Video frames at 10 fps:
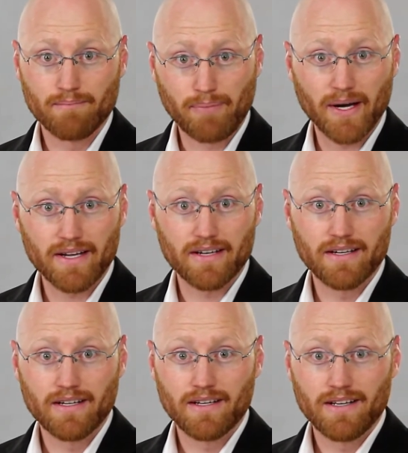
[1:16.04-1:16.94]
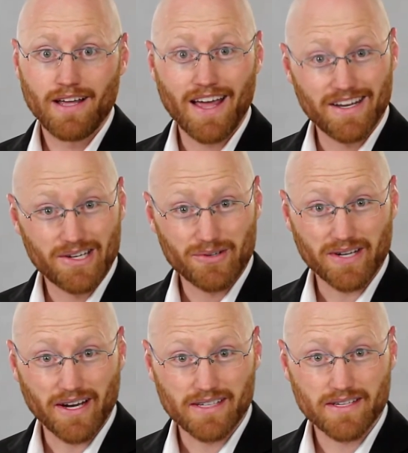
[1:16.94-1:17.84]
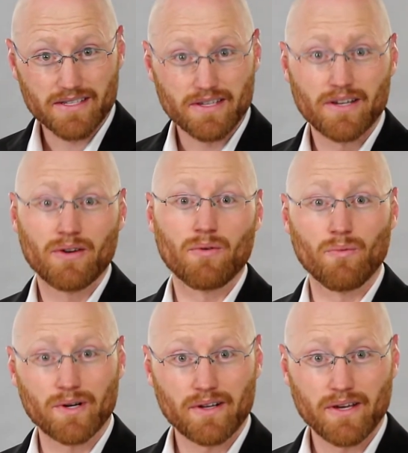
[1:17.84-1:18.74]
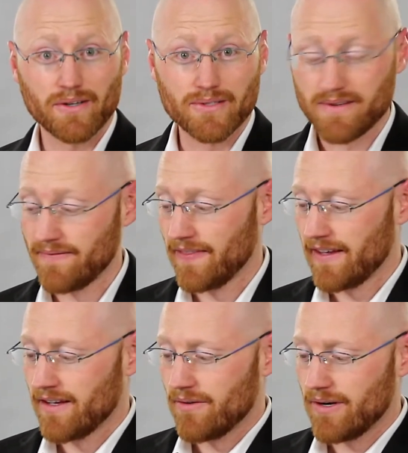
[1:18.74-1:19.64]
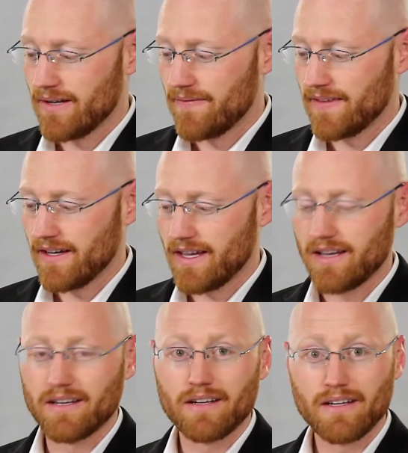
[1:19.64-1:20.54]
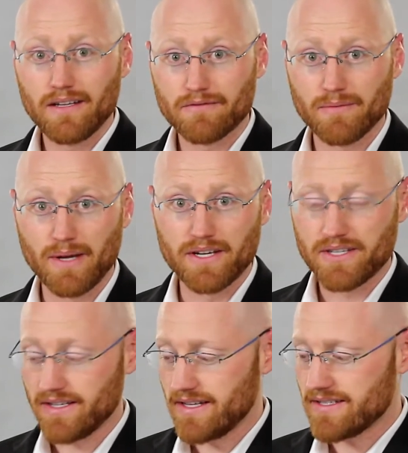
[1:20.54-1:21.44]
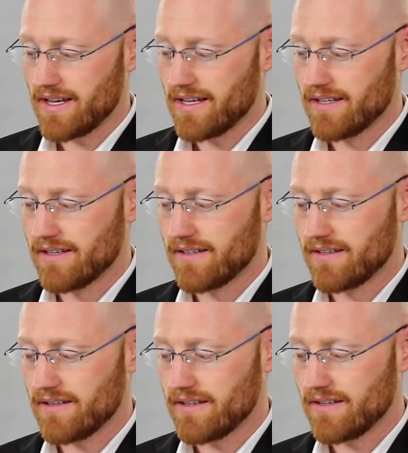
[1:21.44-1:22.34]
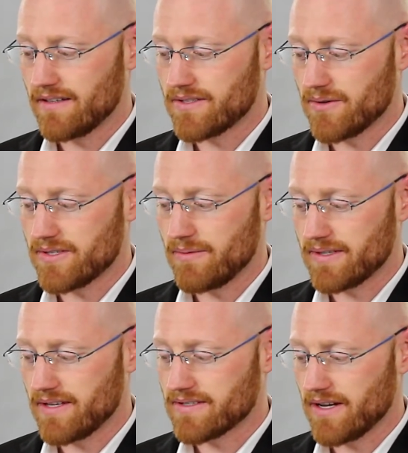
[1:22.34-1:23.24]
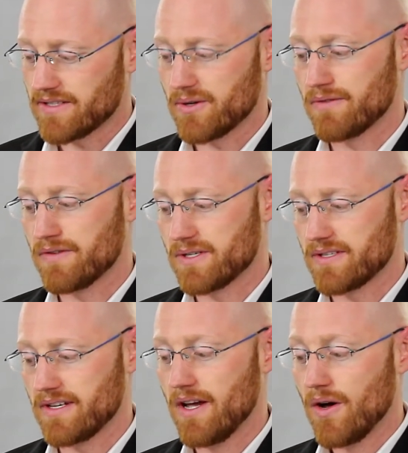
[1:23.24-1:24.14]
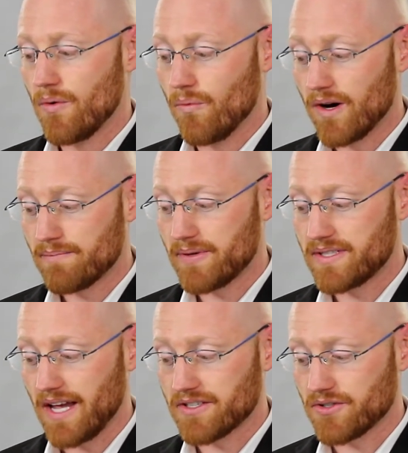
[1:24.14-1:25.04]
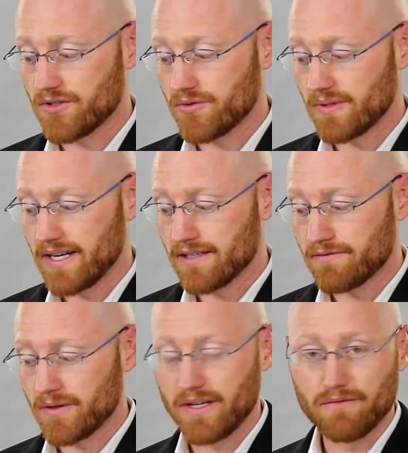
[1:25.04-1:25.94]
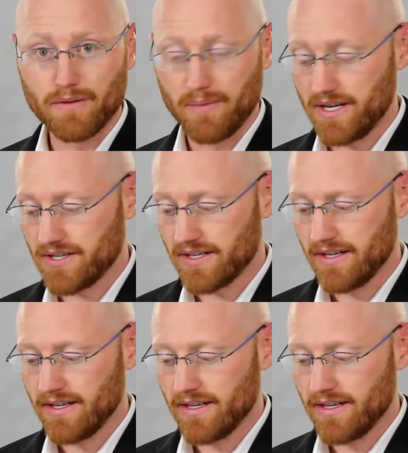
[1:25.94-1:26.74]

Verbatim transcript: But endotoxins, what are those? Well, again, inflammation, they say, associated with testosterone deficiency. One potential trigger for inflammation,